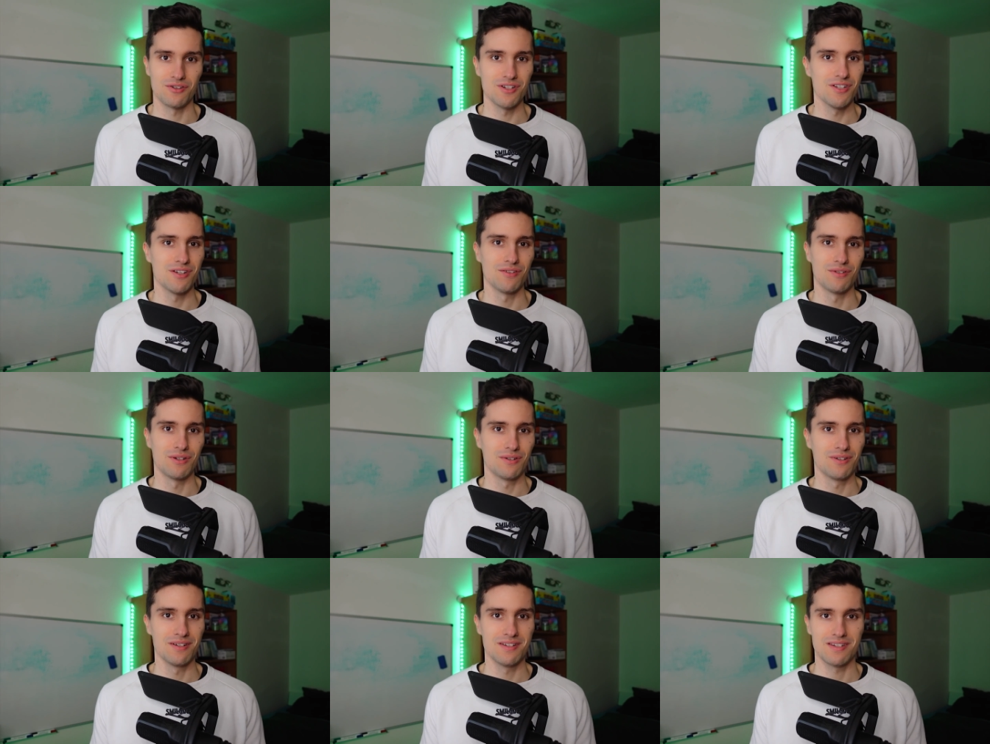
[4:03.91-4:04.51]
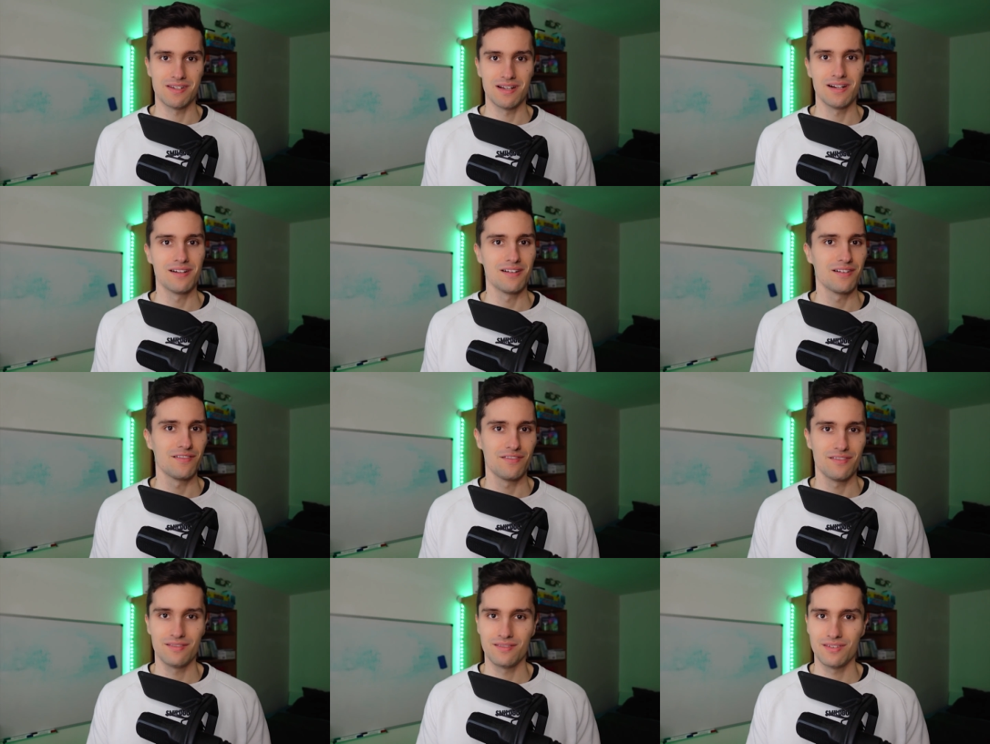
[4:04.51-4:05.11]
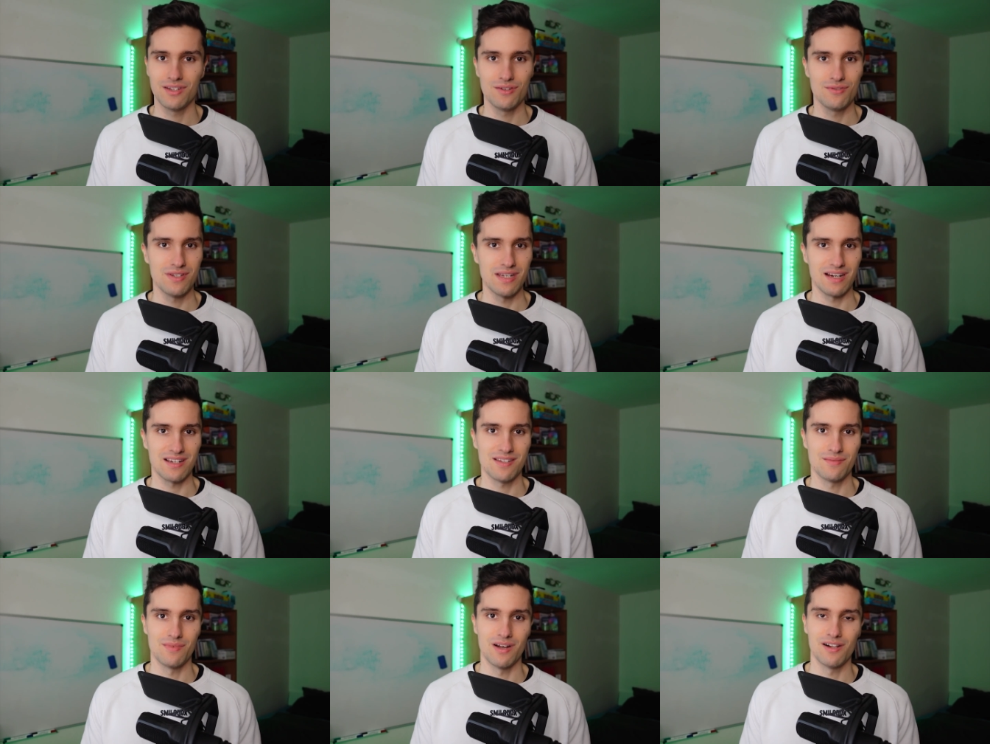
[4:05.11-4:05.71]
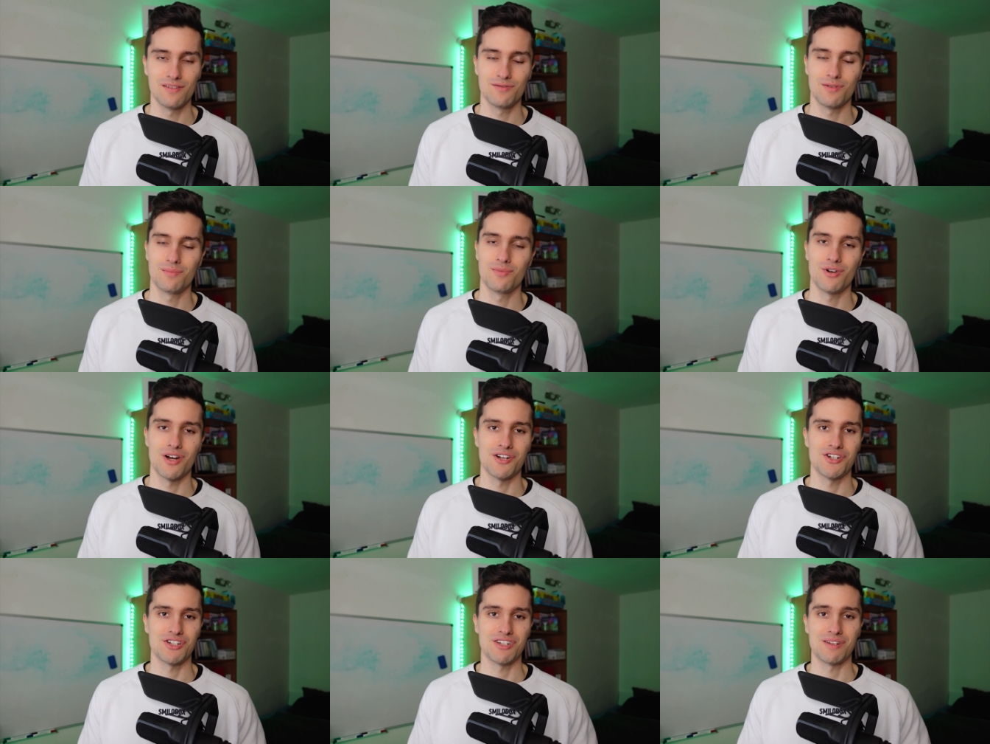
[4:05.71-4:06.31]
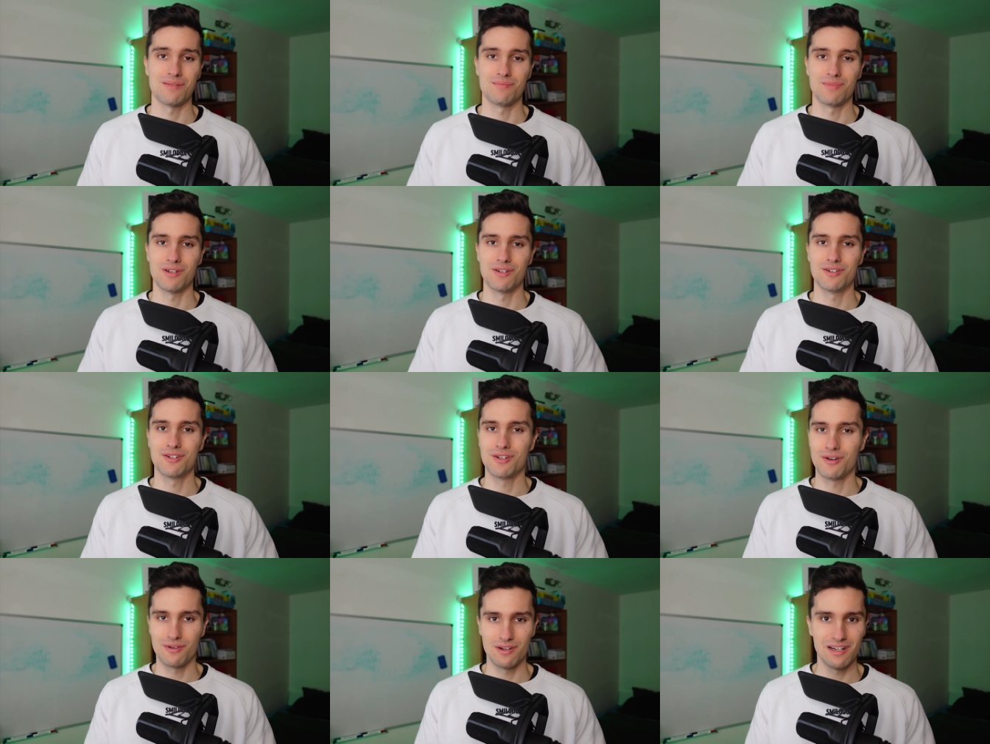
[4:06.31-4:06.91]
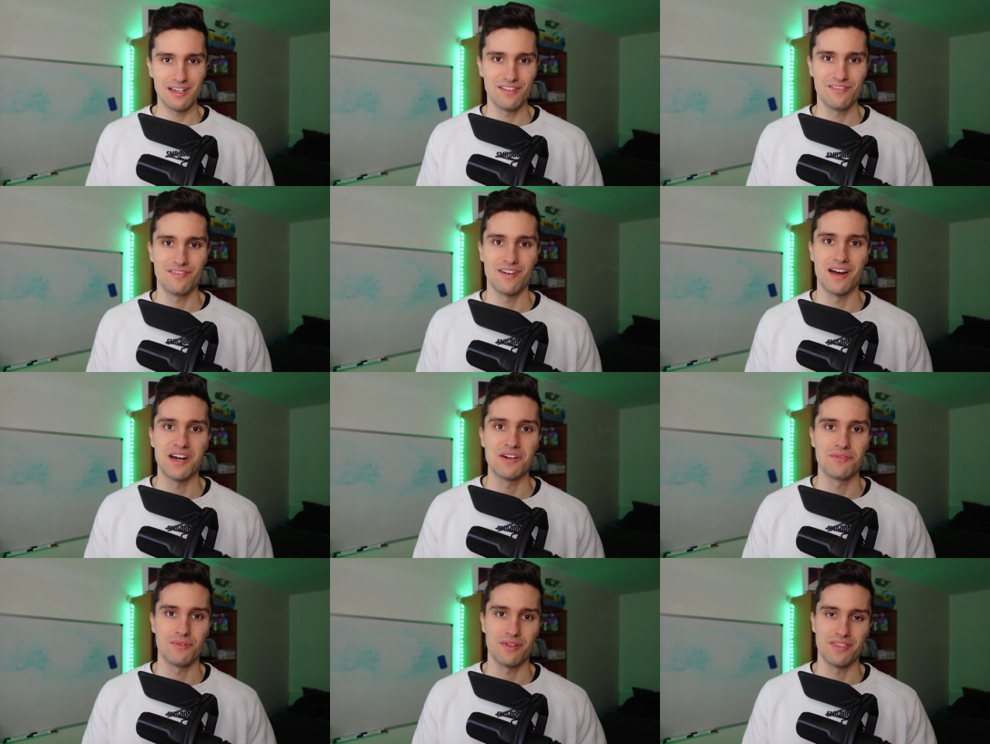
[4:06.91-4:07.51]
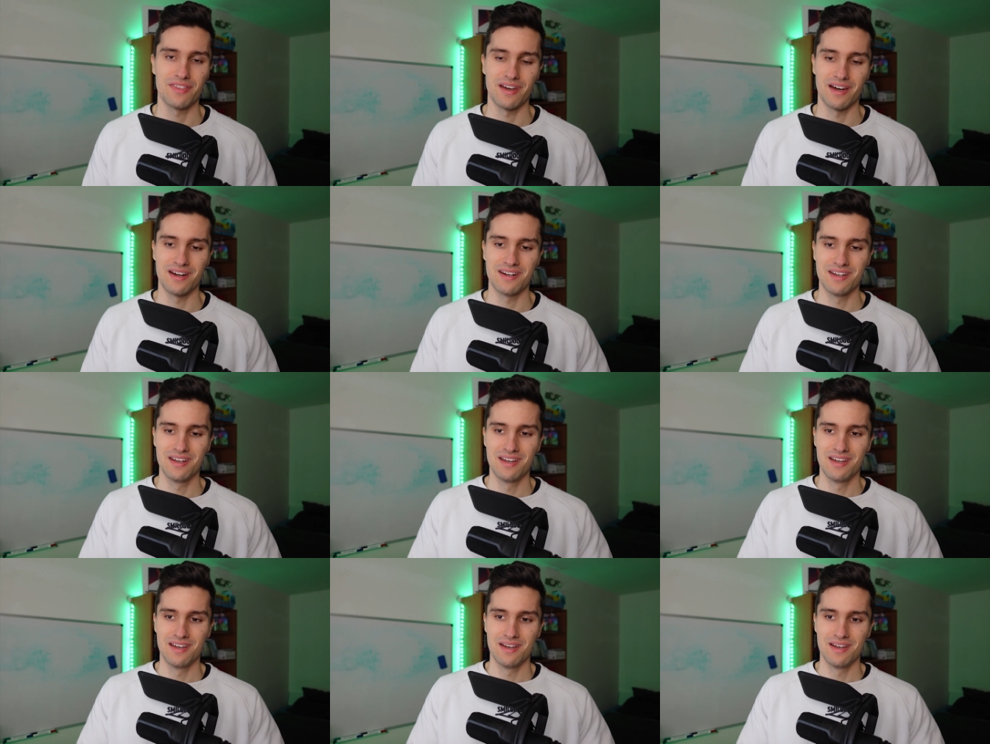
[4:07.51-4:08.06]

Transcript: or so. You can still use XML for projects and be totally fine with that.